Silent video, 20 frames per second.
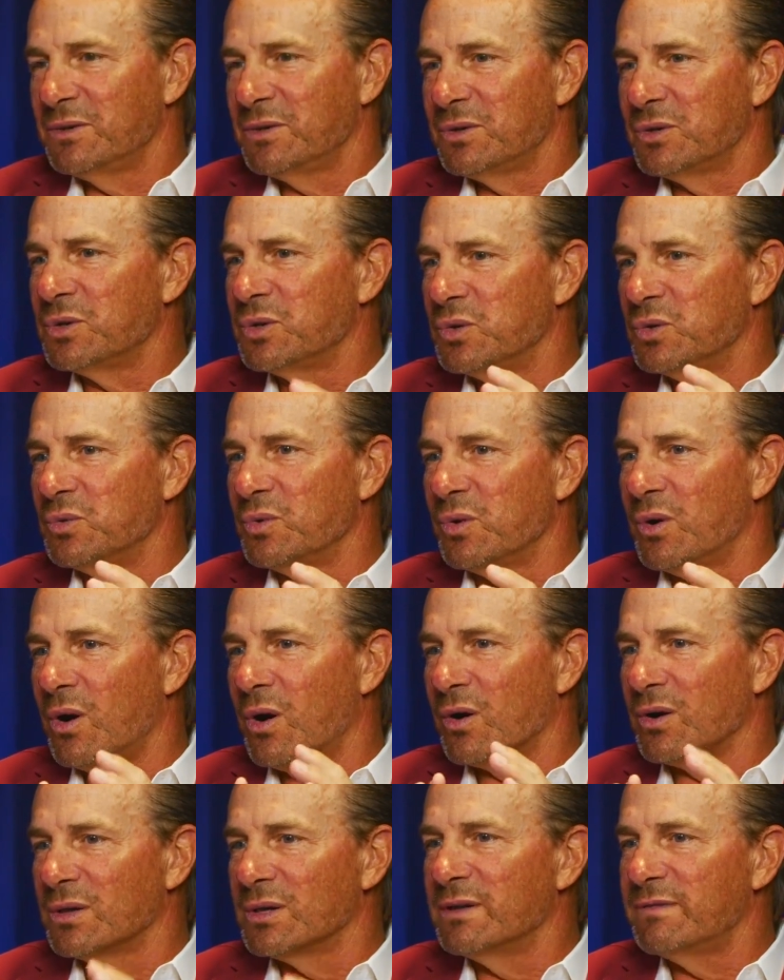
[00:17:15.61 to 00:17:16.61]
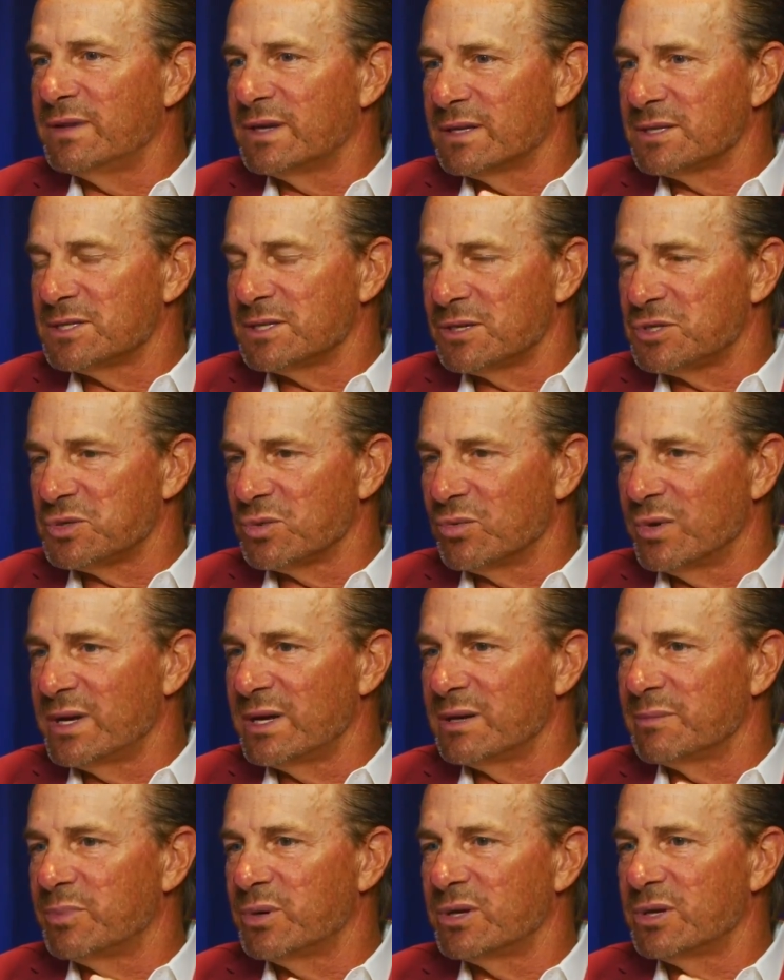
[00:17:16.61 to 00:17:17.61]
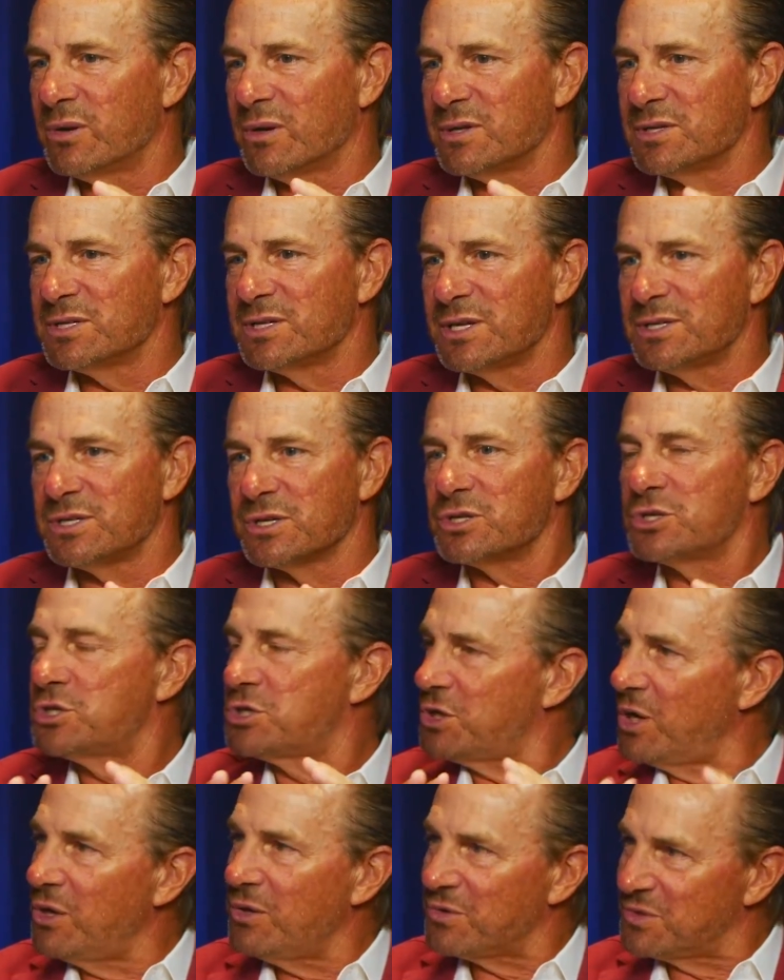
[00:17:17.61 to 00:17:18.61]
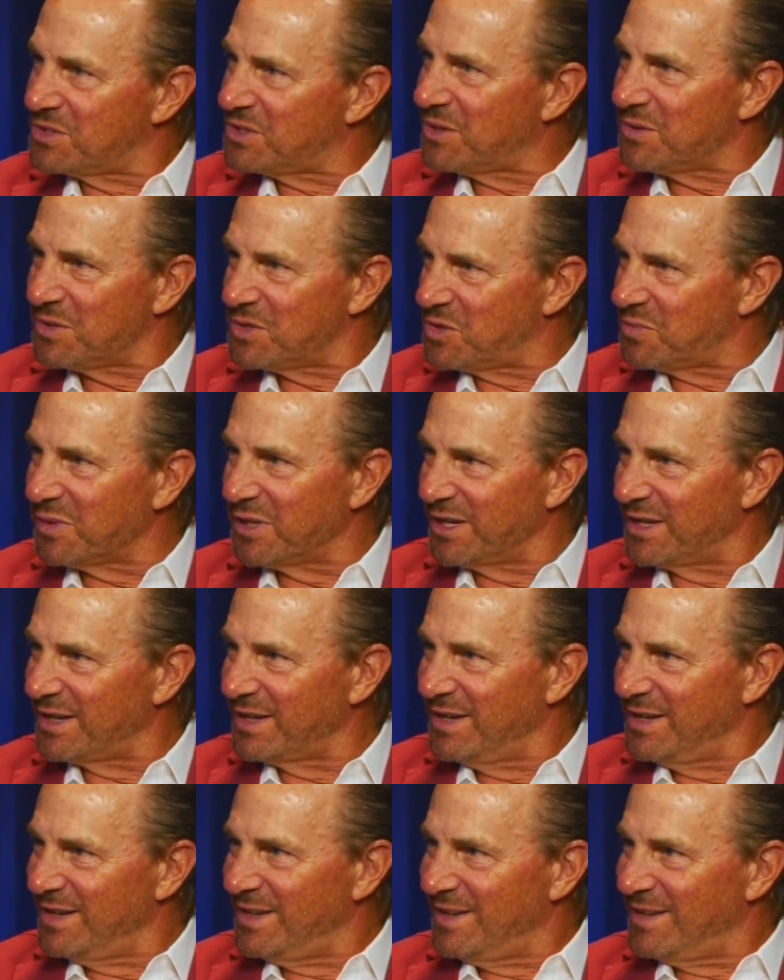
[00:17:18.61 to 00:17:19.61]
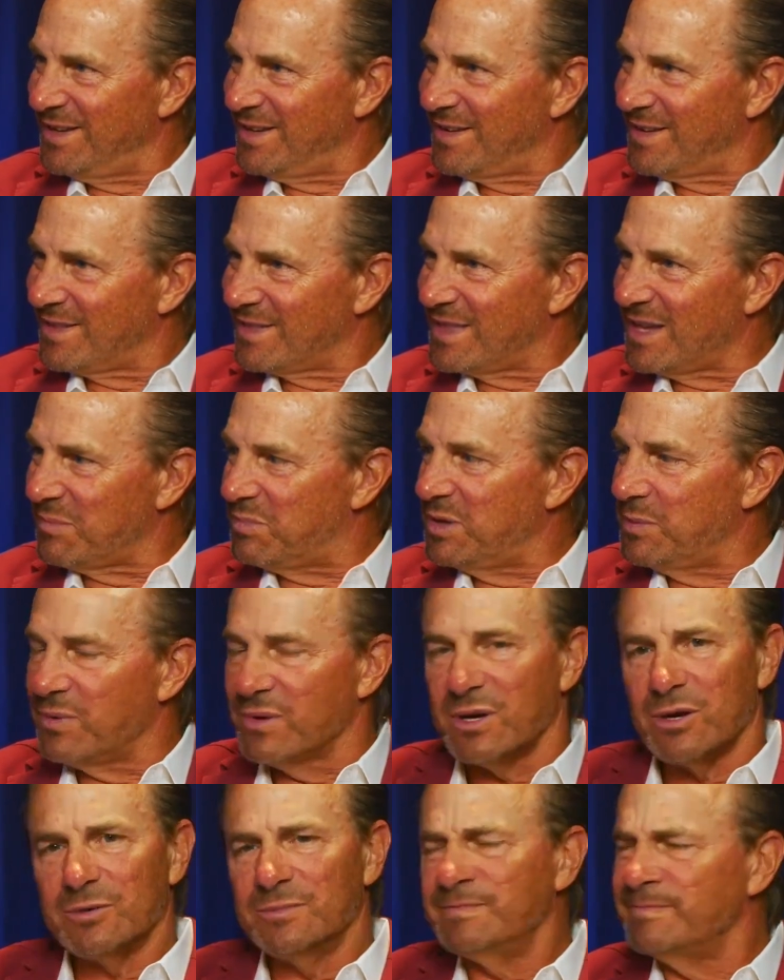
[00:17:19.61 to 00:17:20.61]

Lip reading: who are living in such a way and putting on such a show, so to speak, that people go,